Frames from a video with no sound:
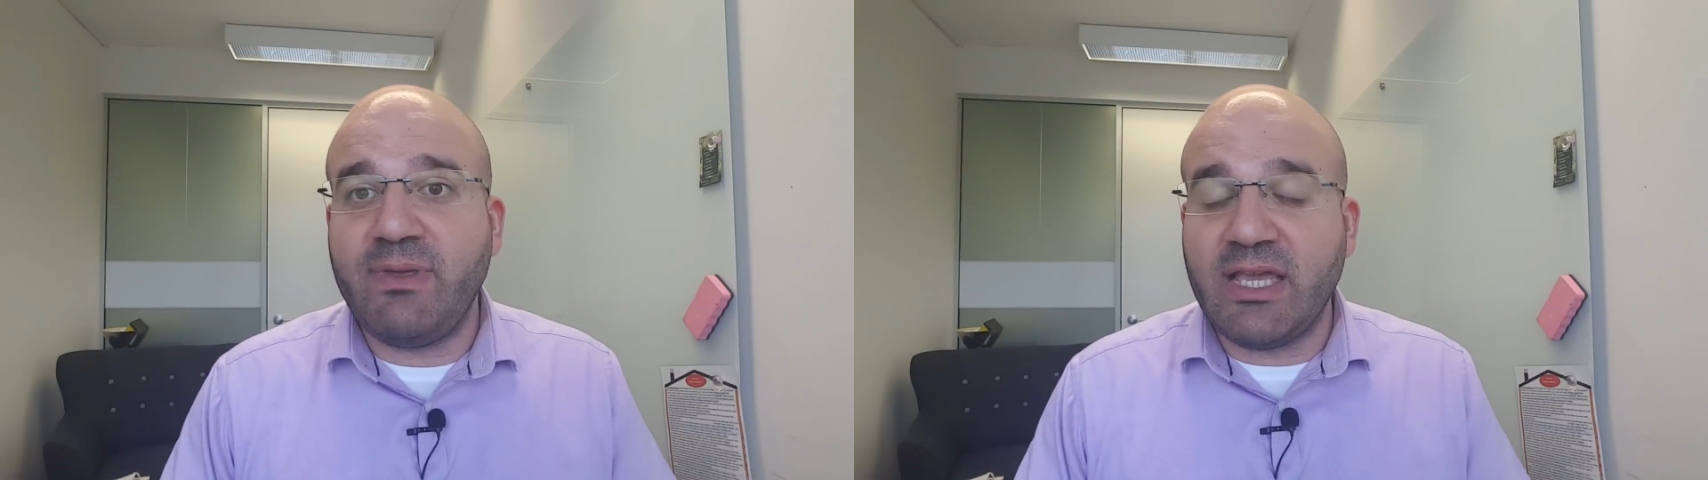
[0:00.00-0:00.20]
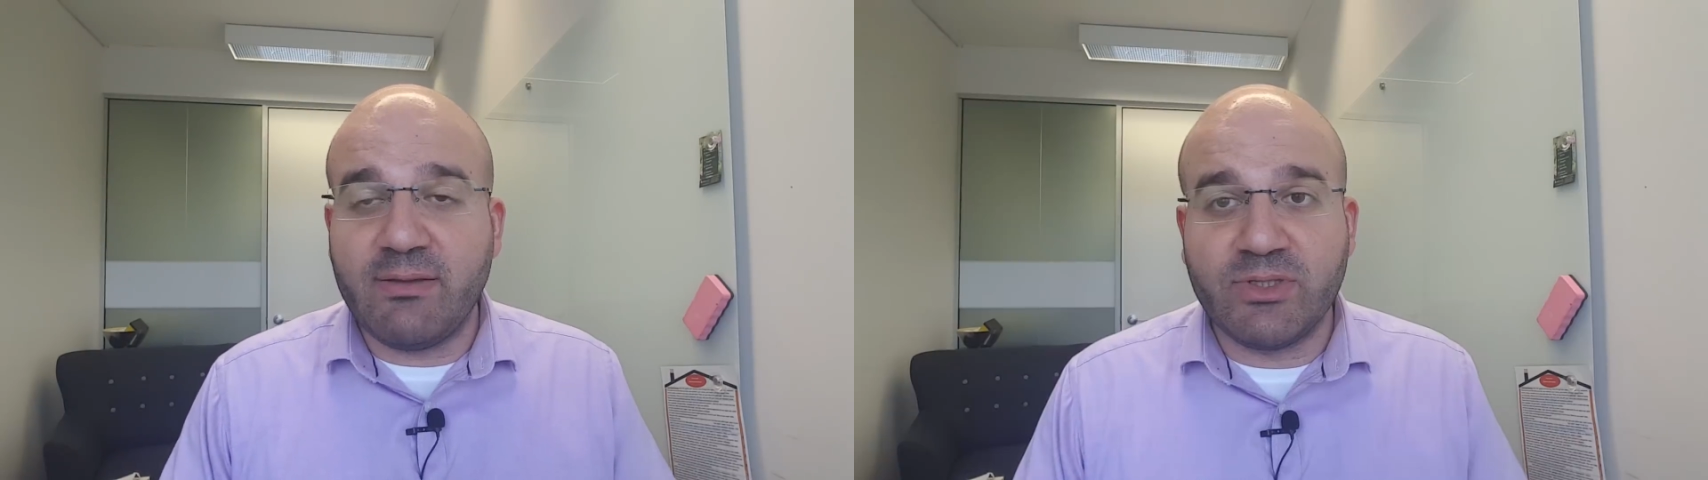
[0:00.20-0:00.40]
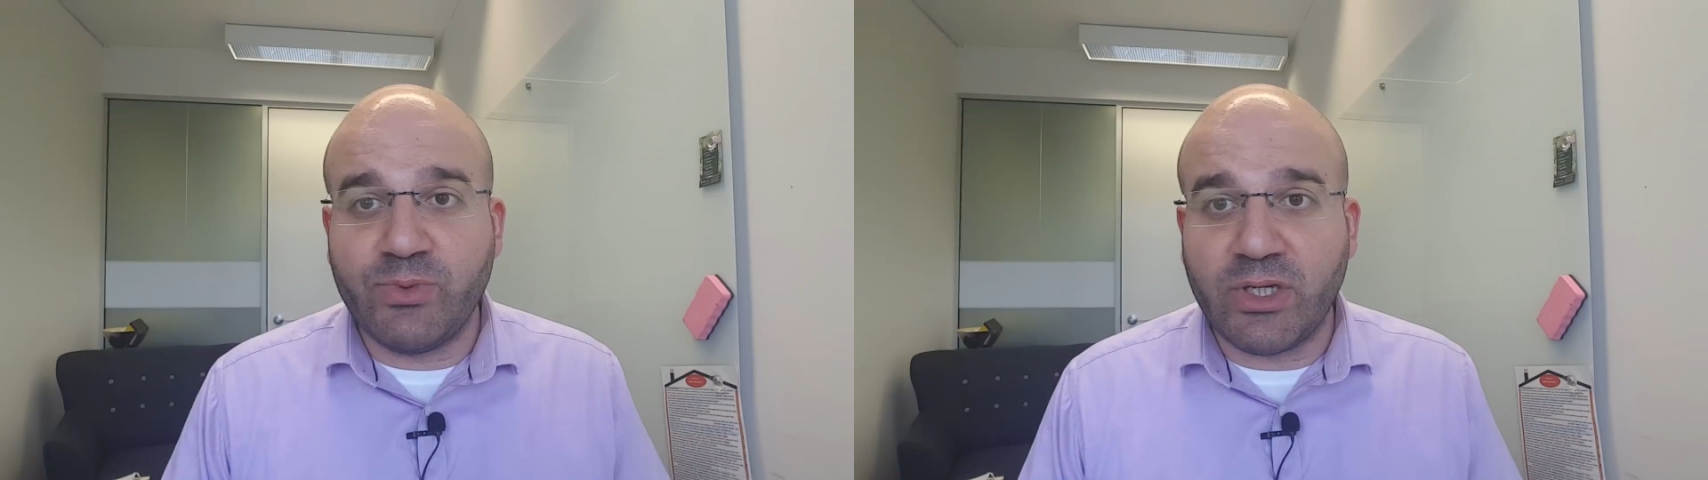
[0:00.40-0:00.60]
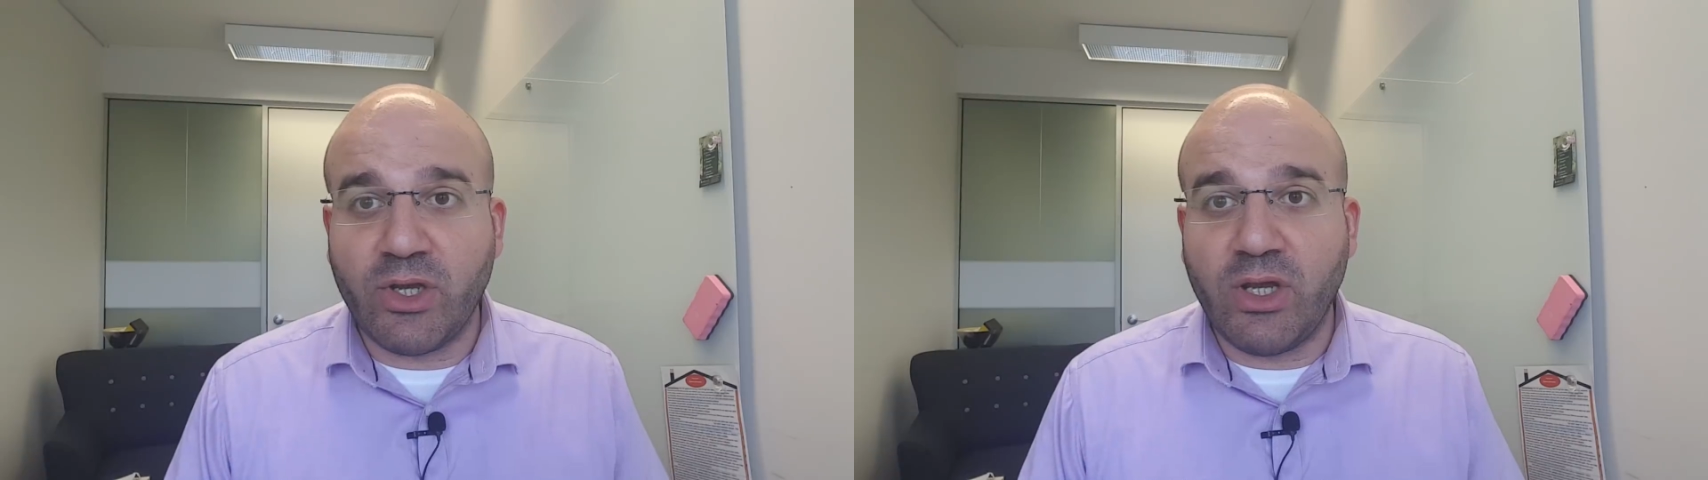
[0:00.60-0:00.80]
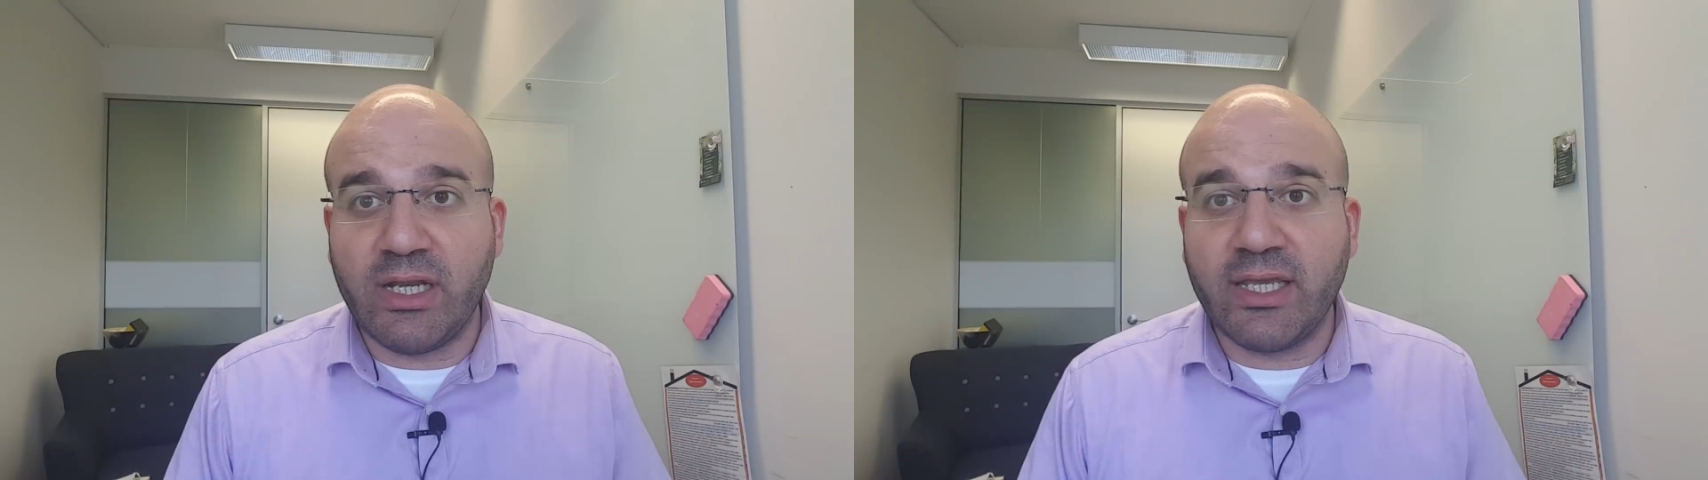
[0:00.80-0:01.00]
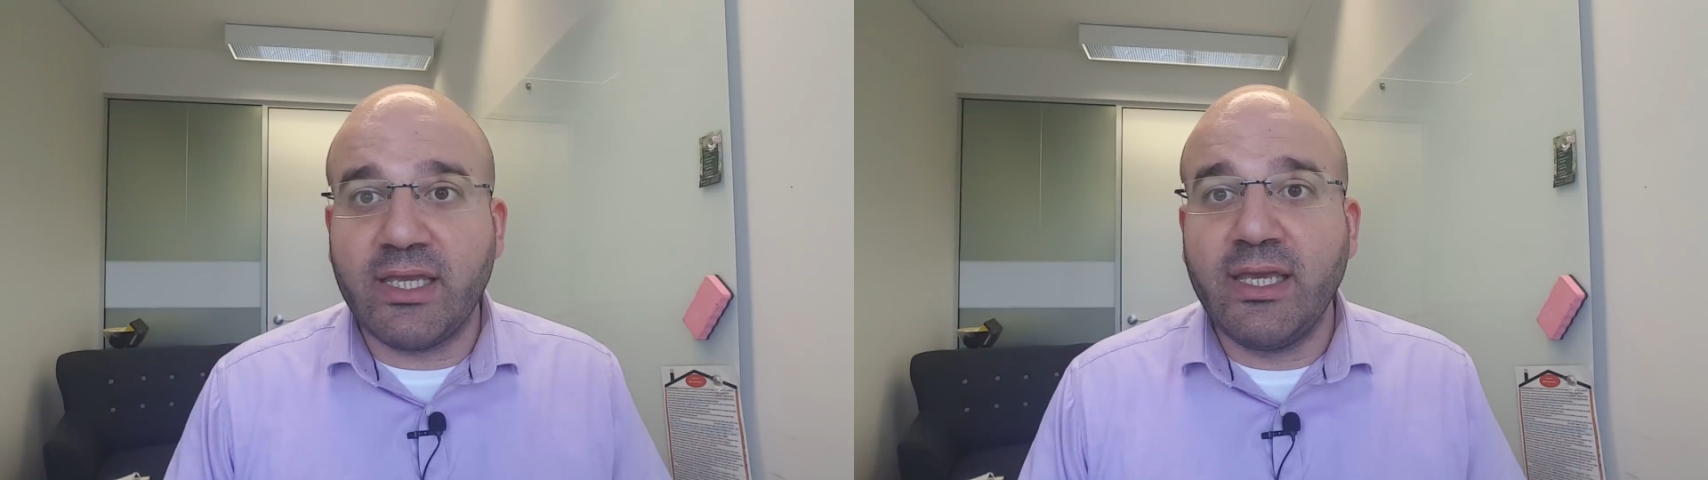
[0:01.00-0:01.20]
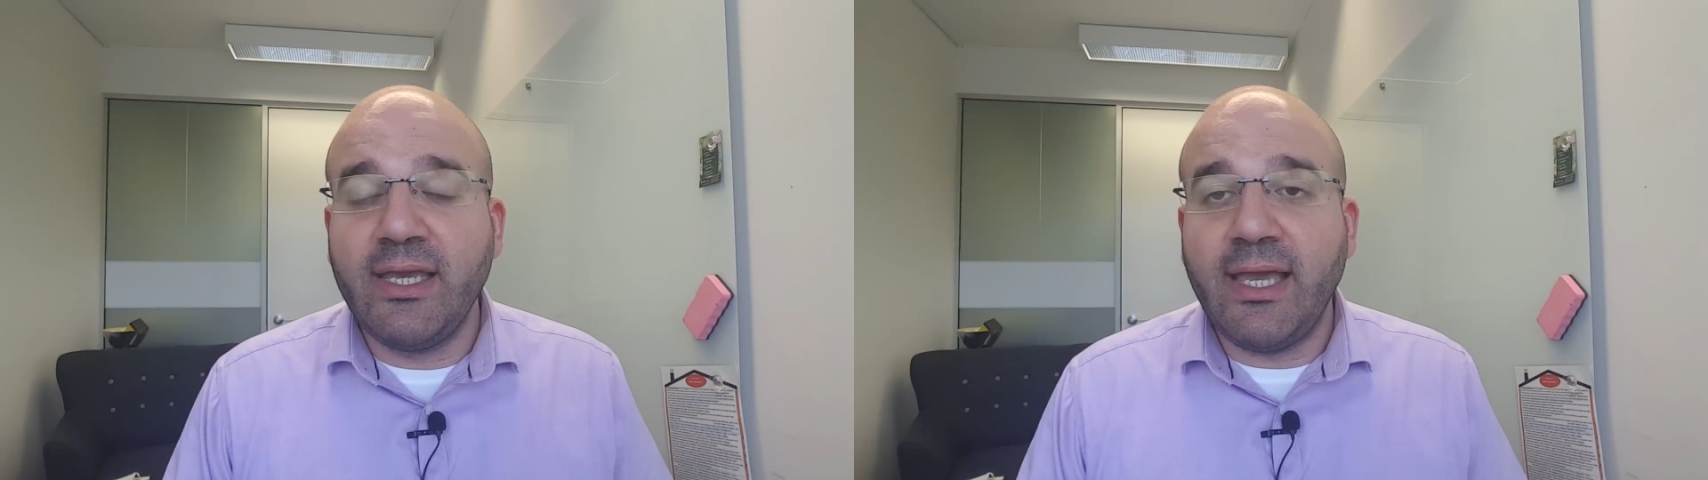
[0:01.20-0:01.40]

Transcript: becomes a workaholic,